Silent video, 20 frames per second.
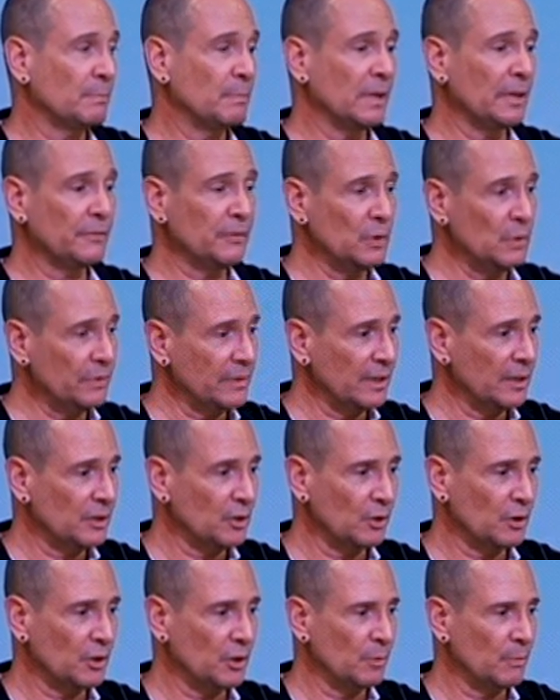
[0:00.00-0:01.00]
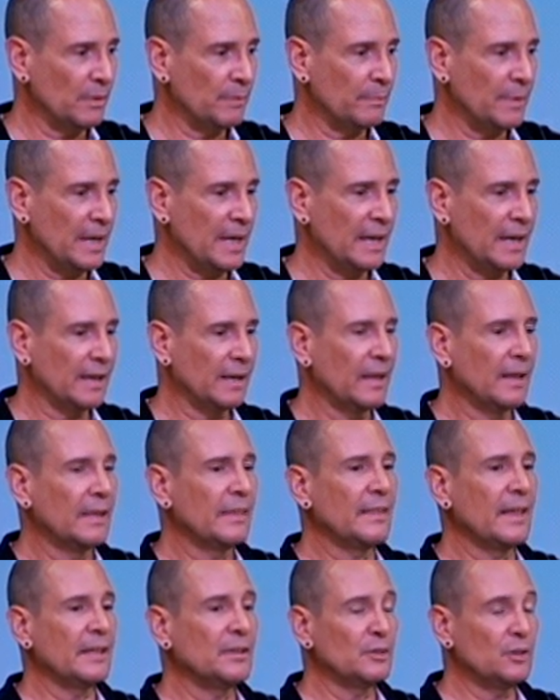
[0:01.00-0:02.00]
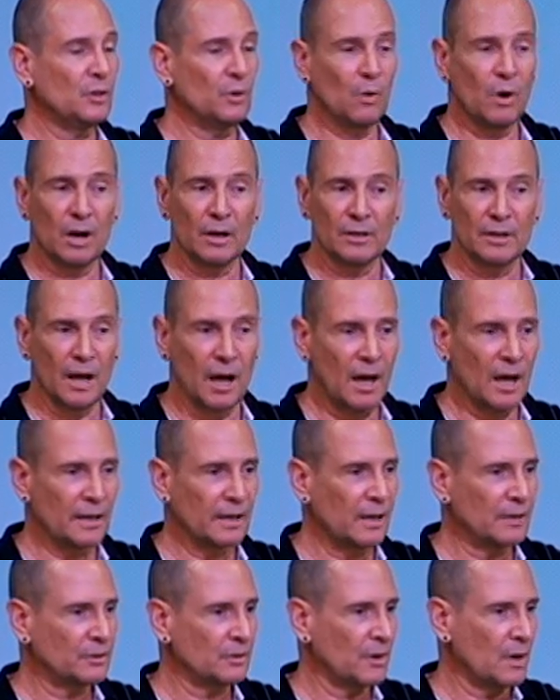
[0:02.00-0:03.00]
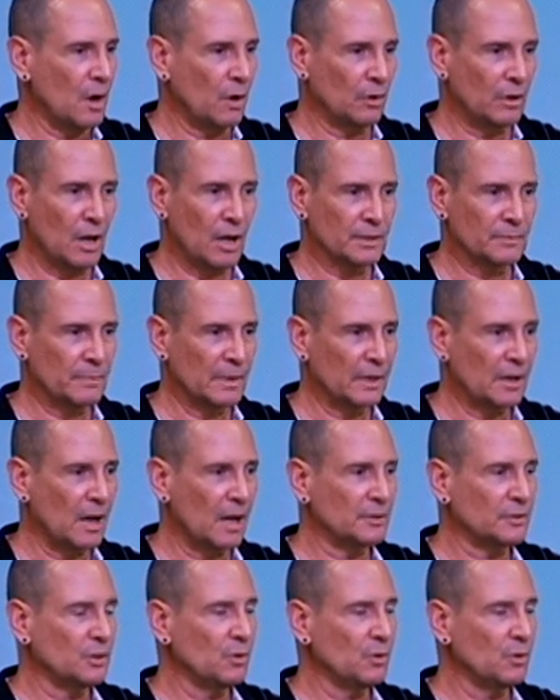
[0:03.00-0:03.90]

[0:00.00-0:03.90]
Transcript: But if you think you're a human being, then you are not under no laws but God's.